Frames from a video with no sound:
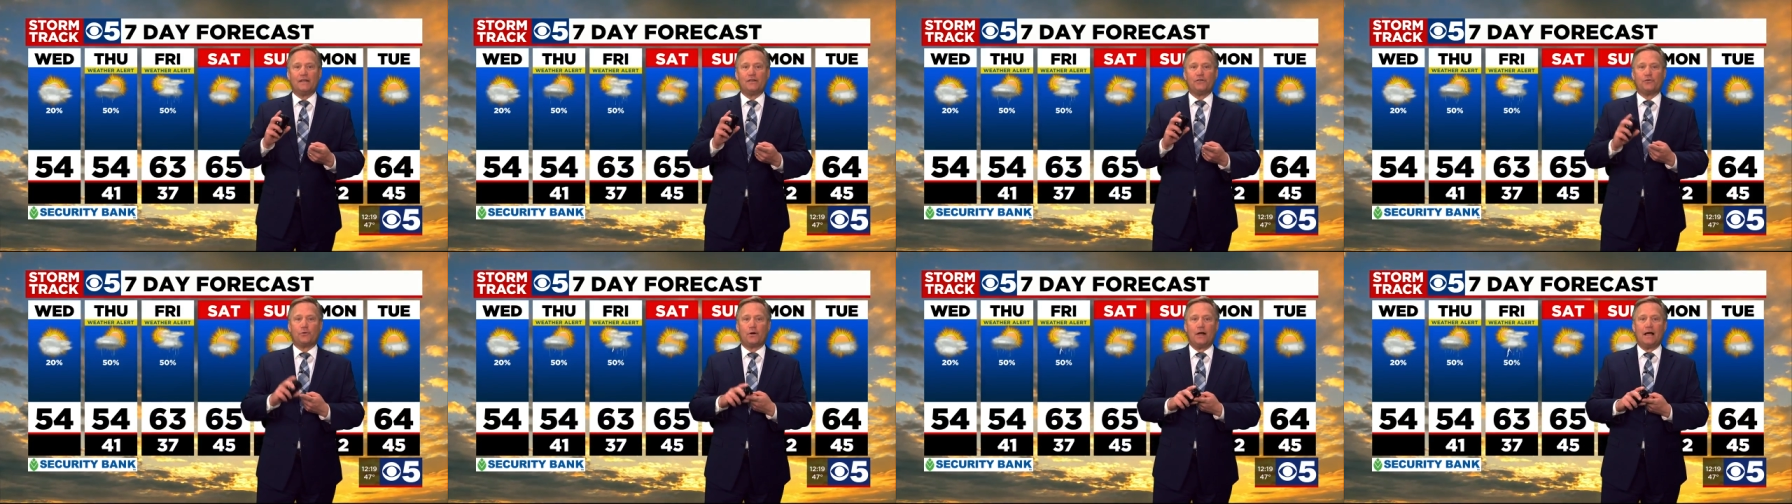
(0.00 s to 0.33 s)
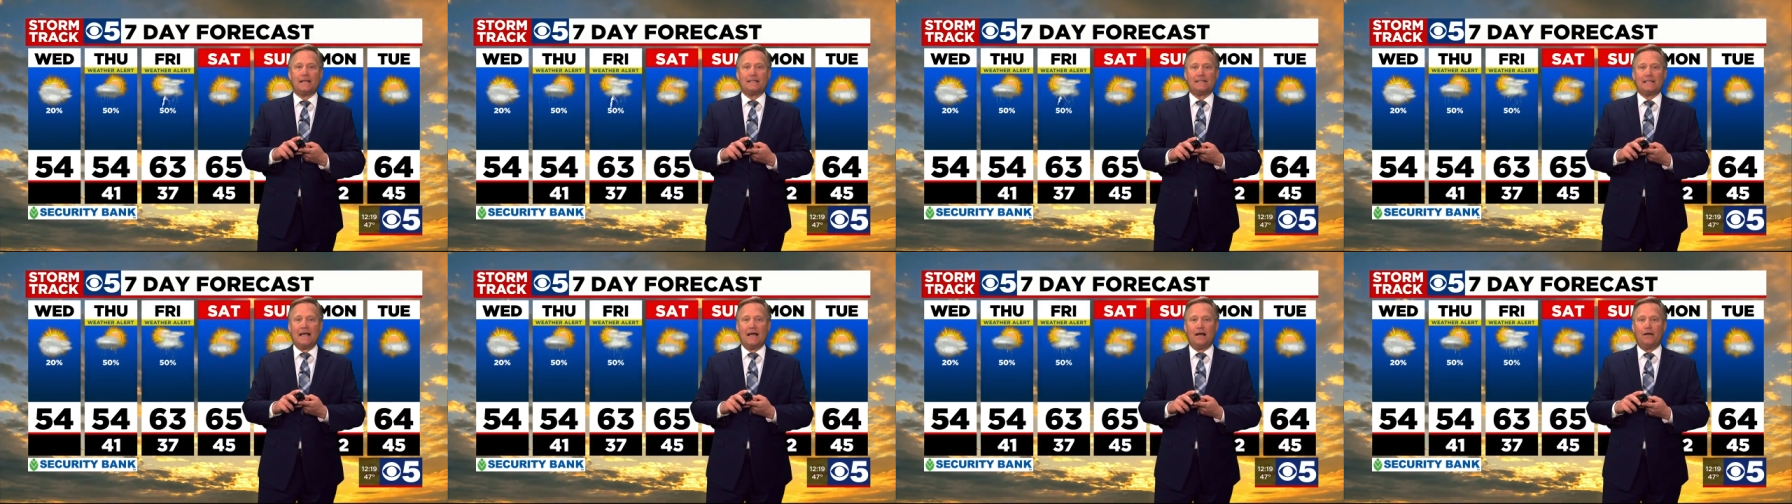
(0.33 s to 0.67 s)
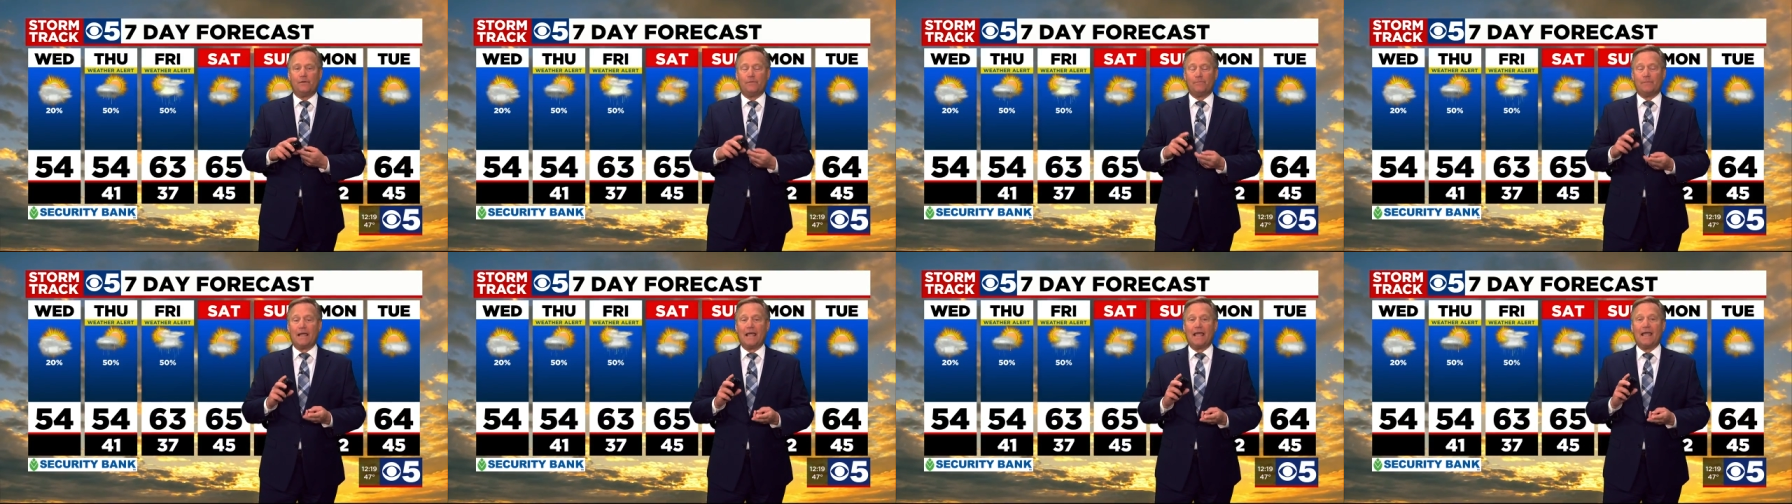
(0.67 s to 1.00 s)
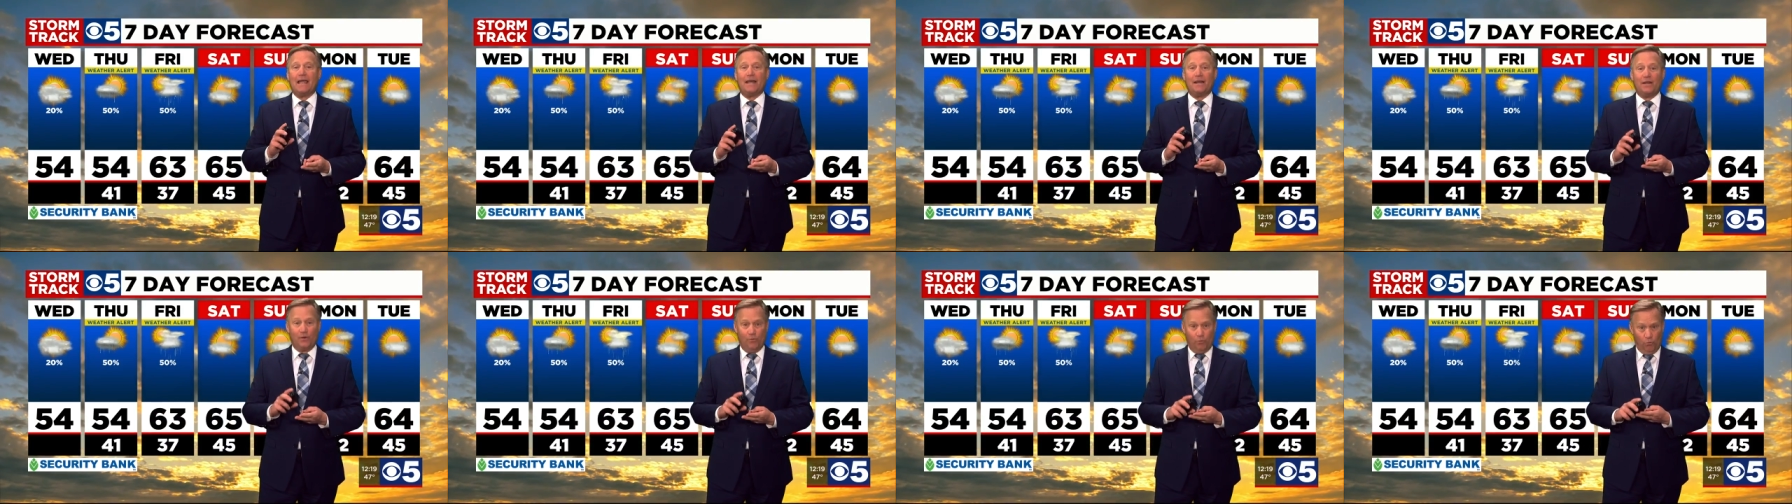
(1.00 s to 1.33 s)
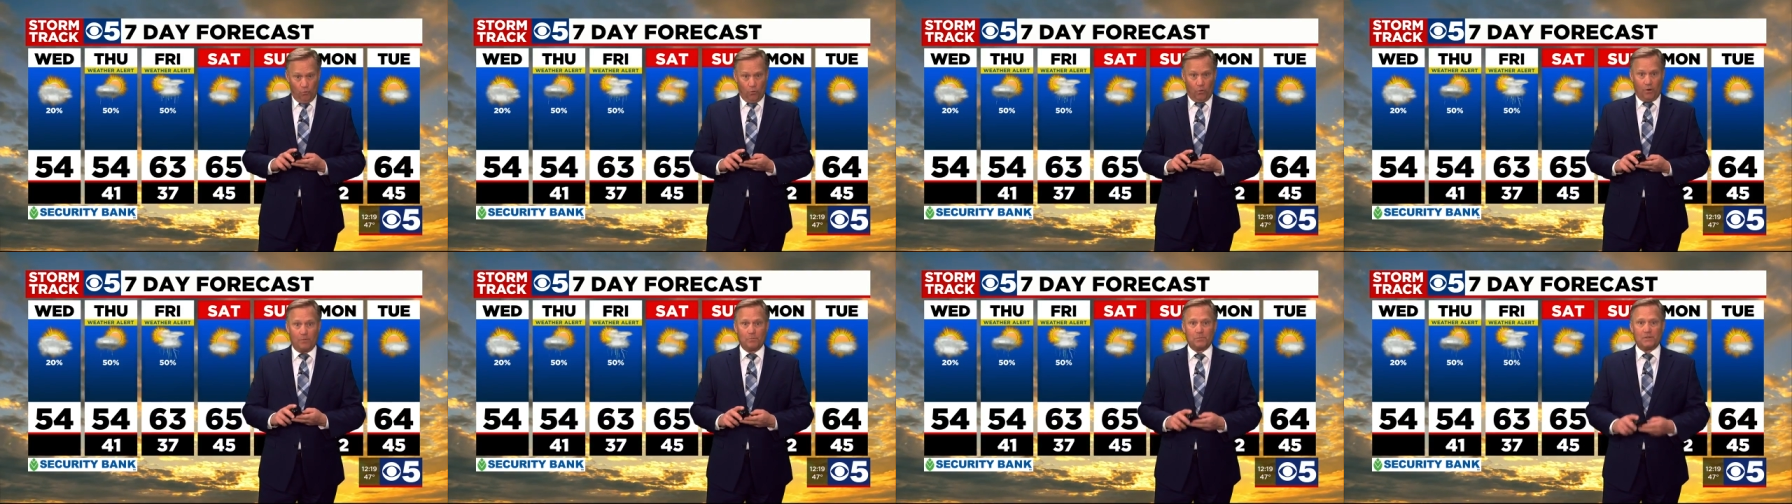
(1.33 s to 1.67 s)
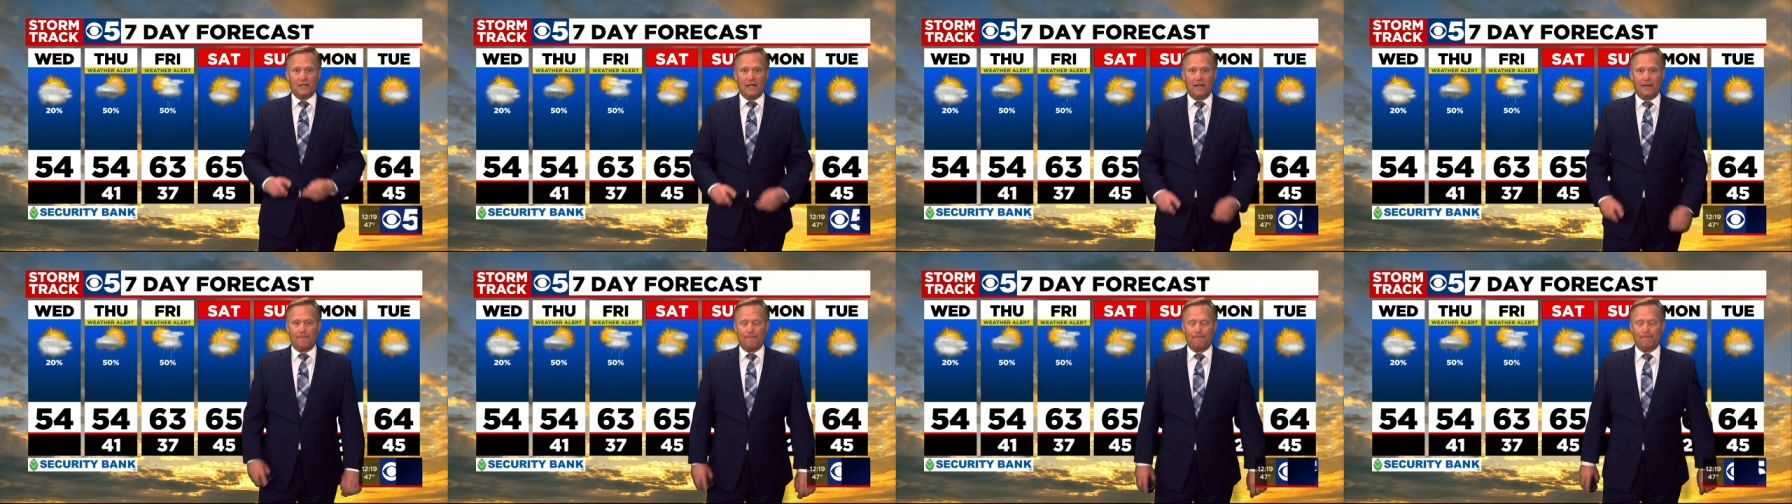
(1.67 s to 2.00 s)
It dries out and it warms
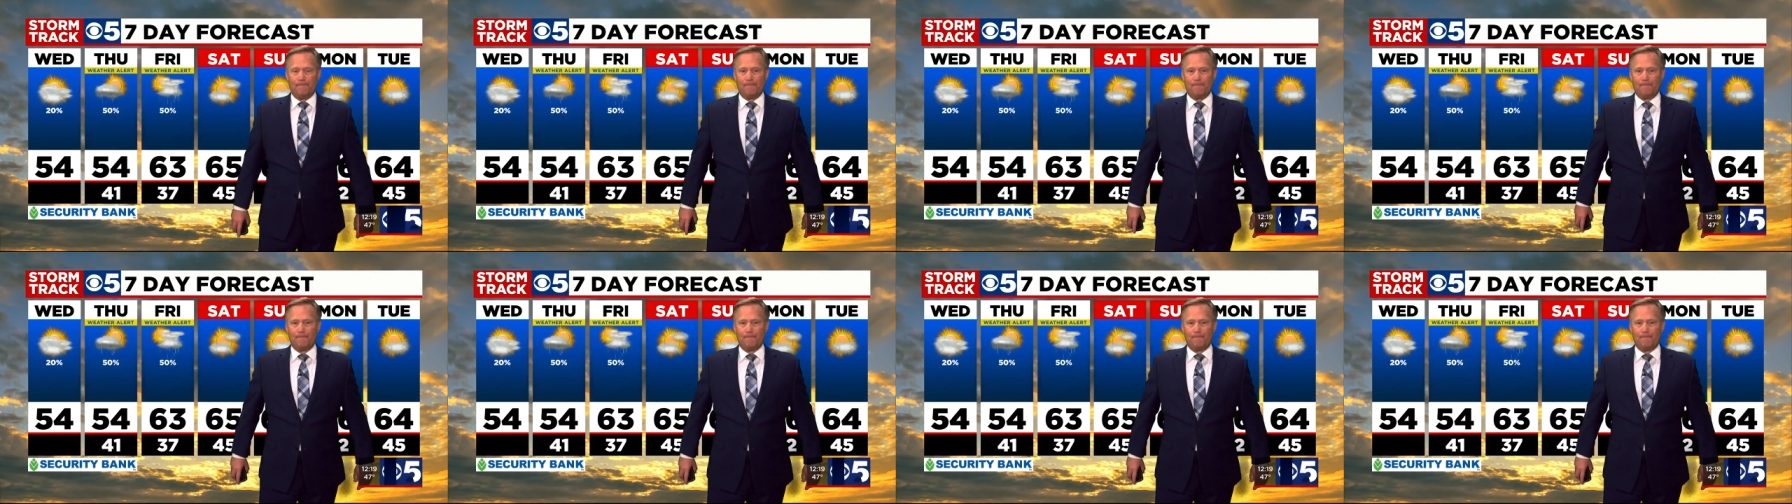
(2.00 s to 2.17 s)
up